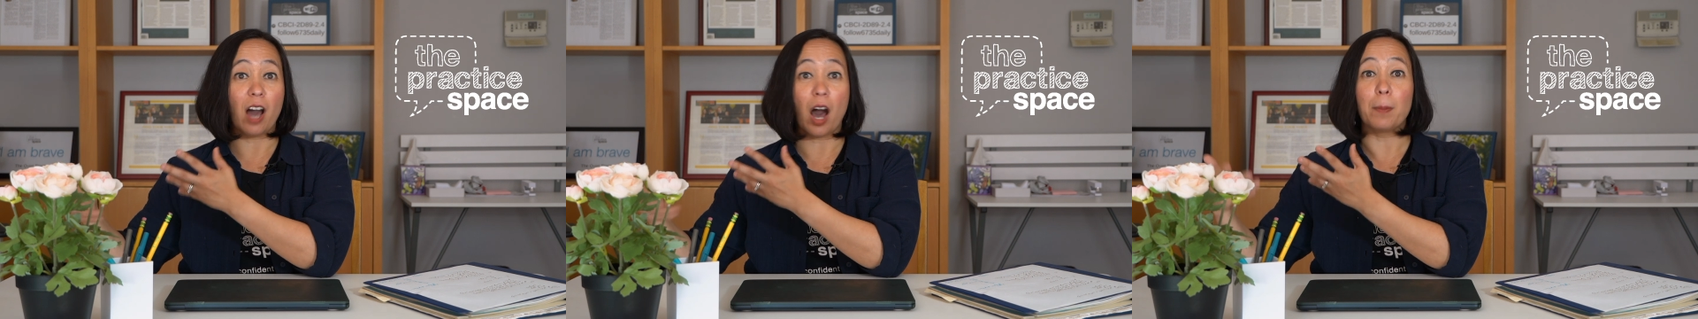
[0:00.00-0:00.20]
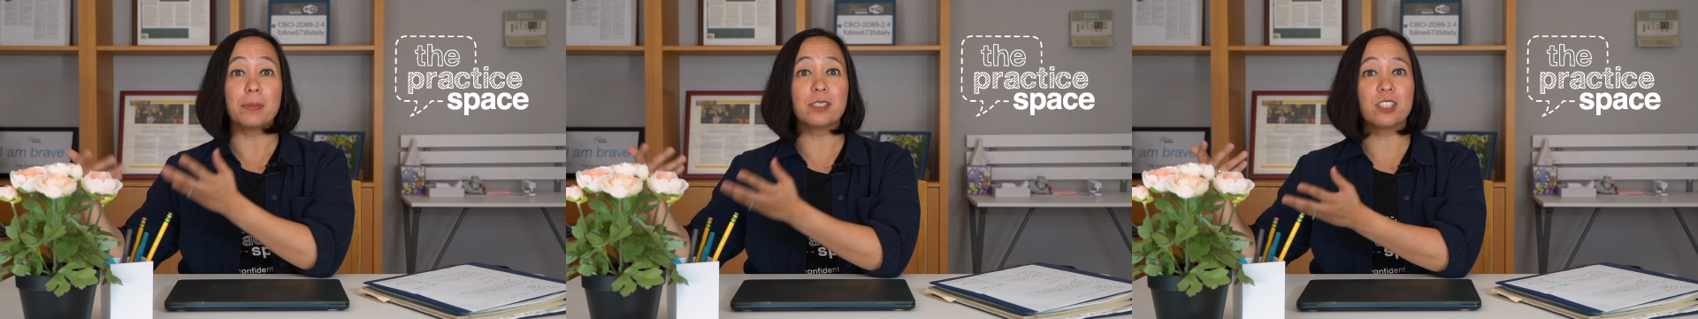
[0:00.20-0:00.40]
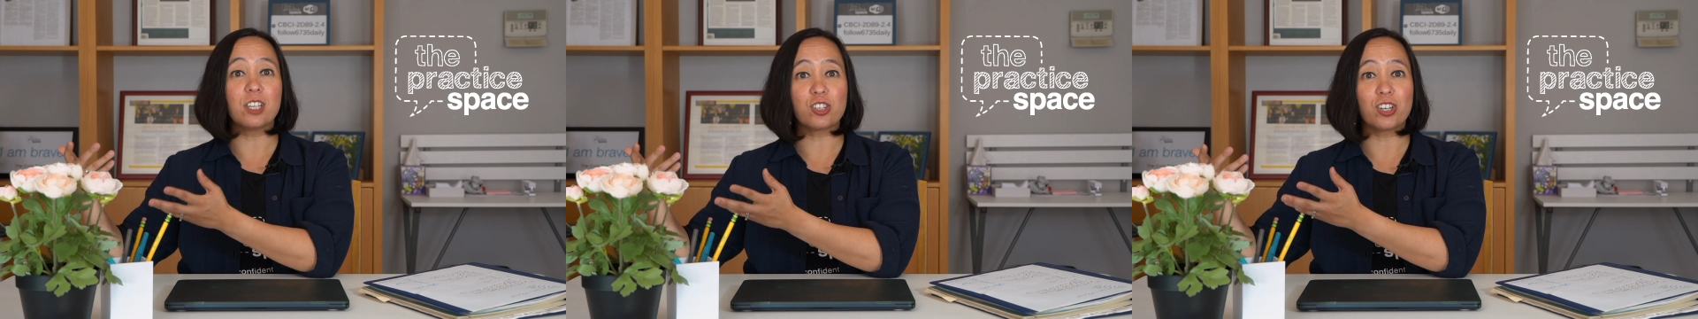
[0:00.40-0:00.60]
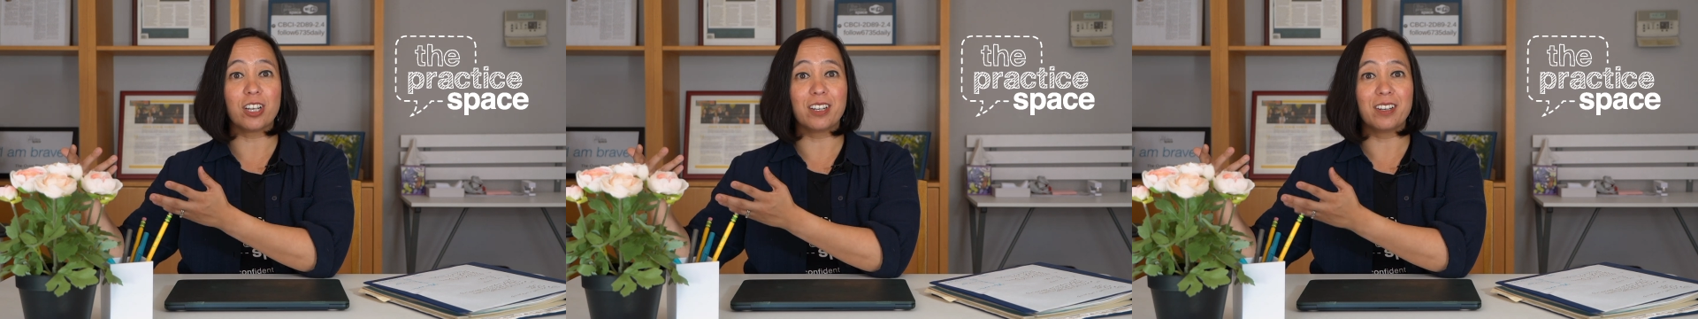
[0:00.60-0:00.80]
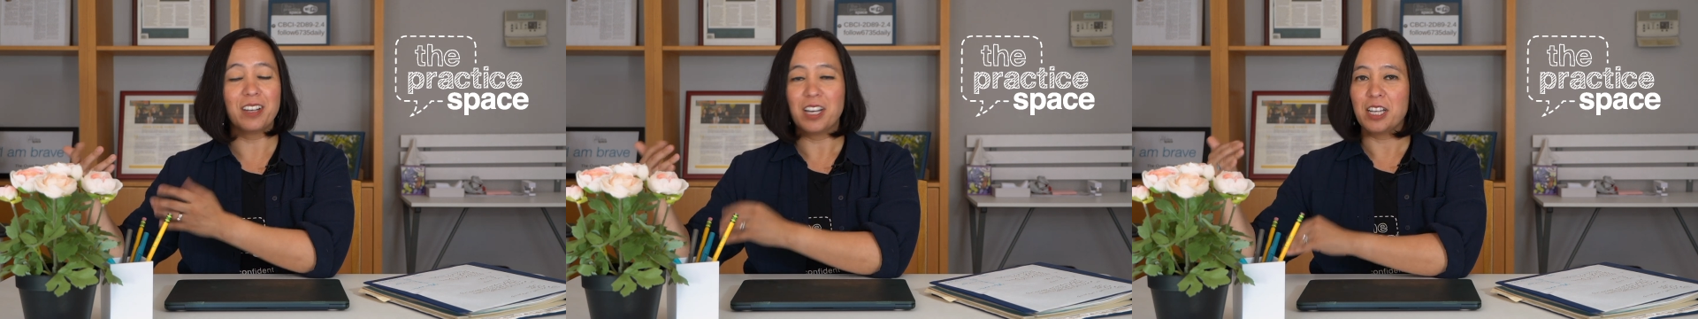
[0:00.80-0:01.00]

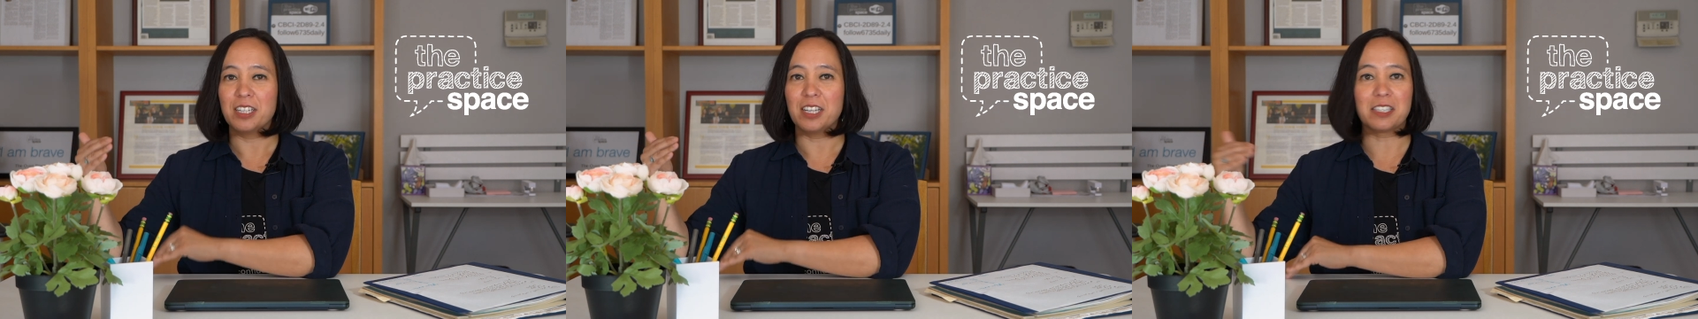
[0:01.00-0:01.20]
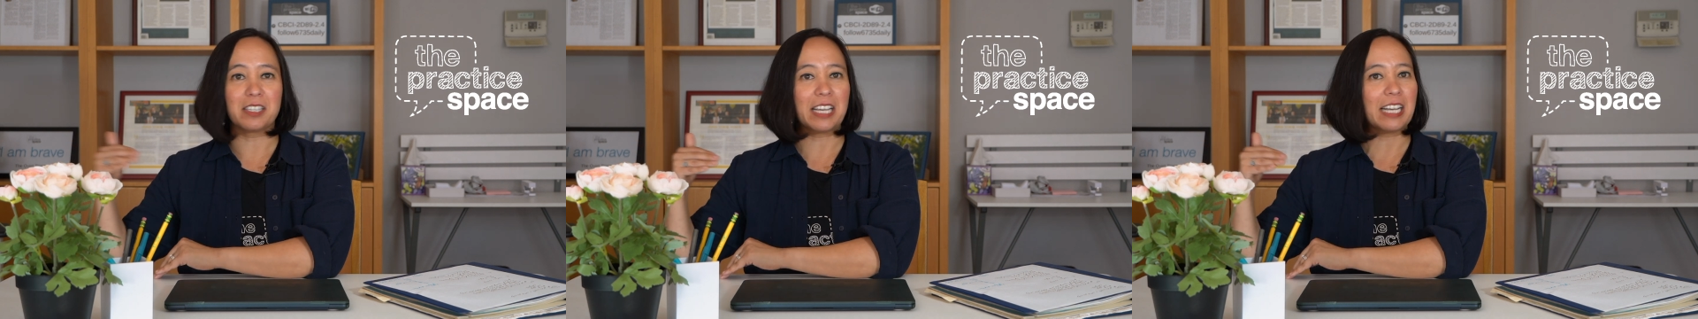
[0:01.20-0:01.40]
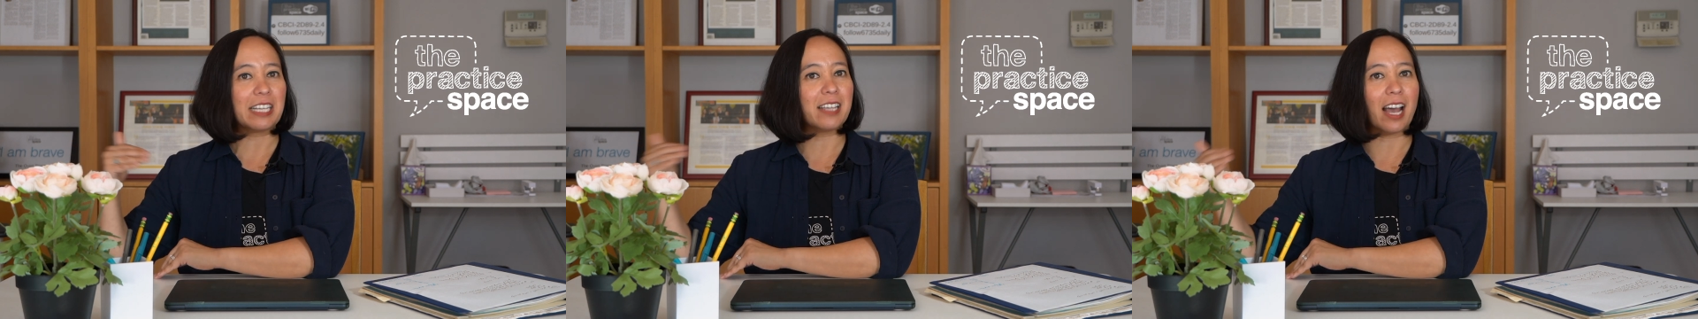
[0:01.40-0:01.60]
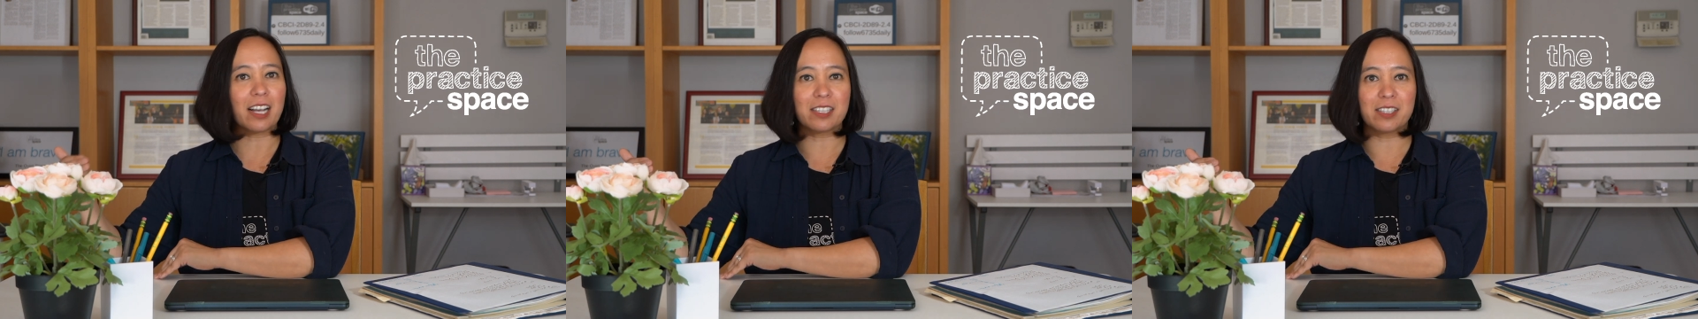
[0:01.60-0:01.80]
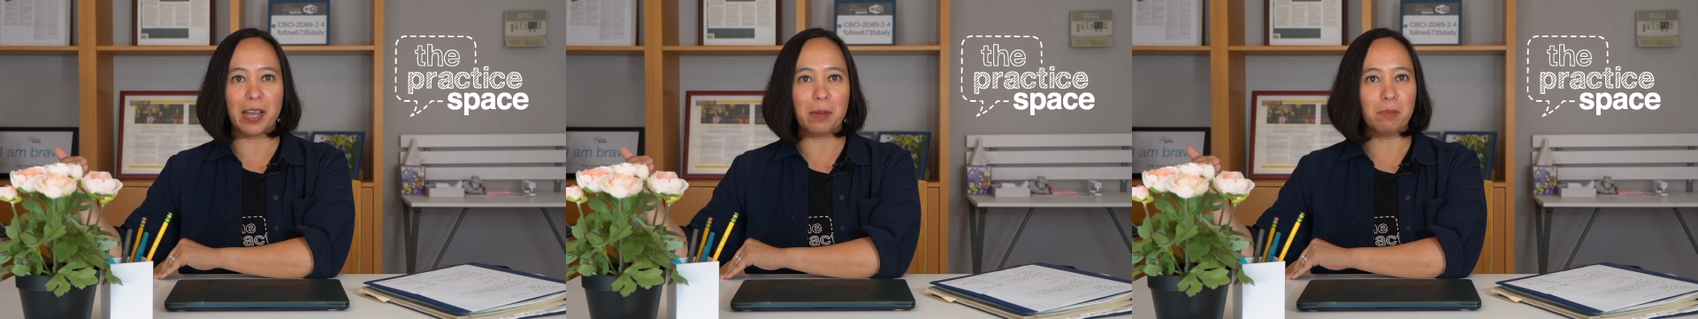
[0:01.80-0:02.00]
opposition does the exact
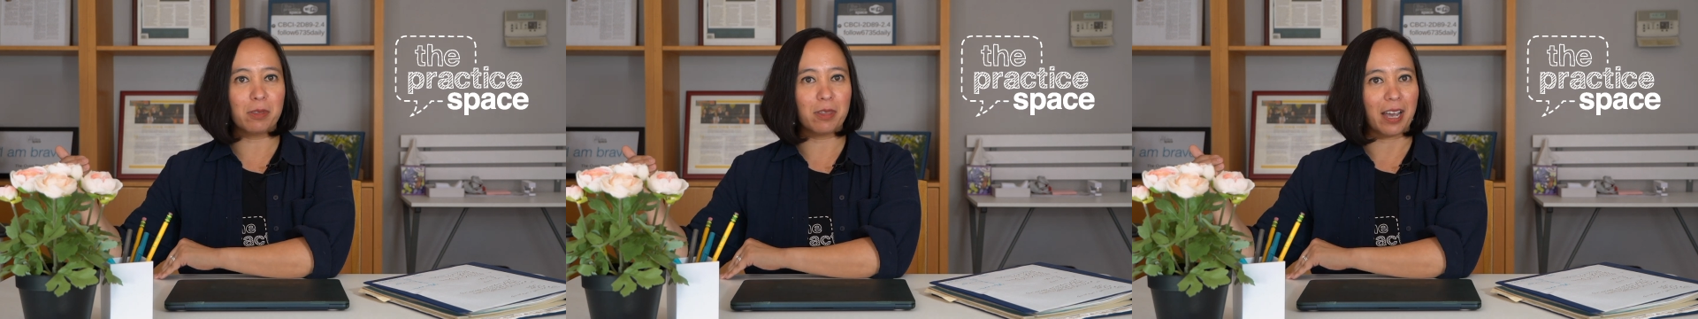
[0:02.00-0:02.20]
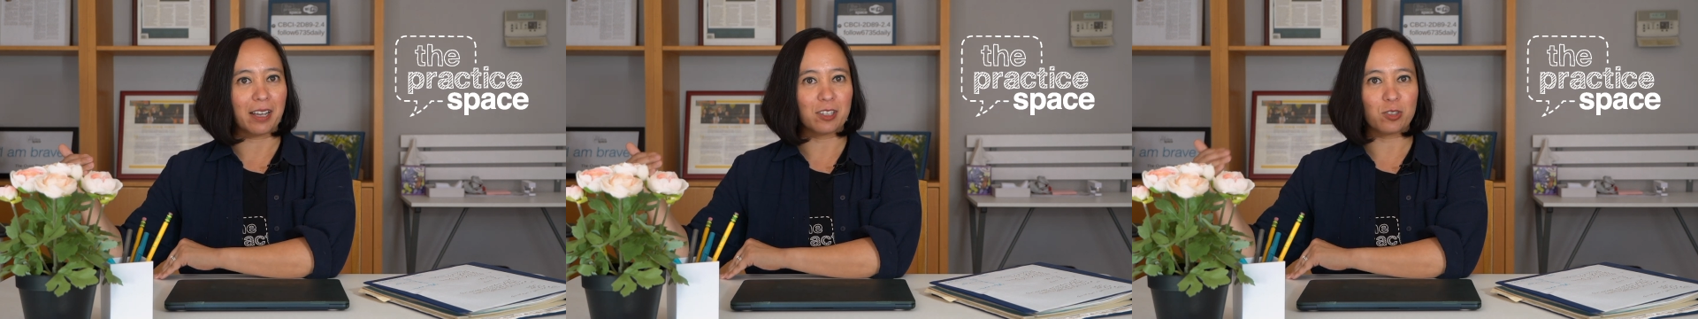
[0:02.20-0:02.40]
same thing.